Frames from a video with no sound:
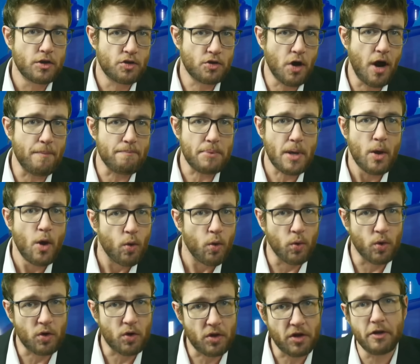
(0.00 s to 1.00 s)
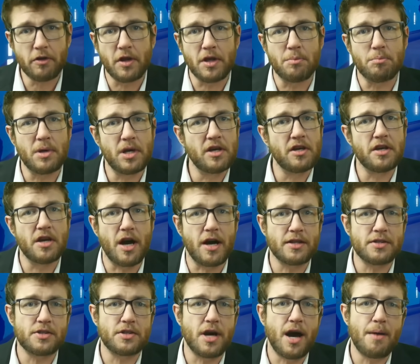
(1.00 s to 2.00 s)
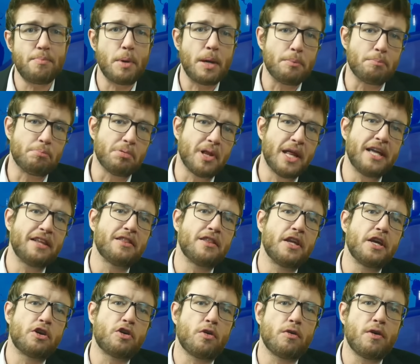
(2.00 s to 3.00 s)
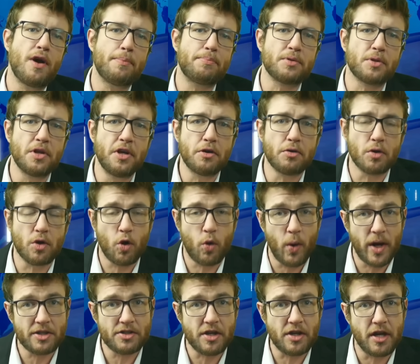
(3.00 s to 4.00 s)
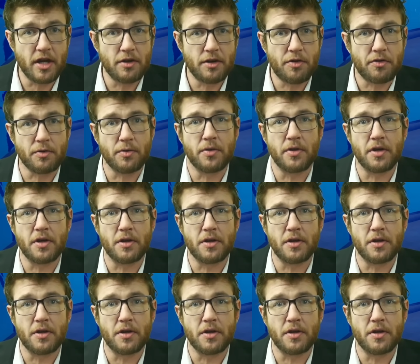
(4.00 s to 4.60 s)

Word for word: Trump will clearly be in nonstop and blatantly corrupt legal quicksand through the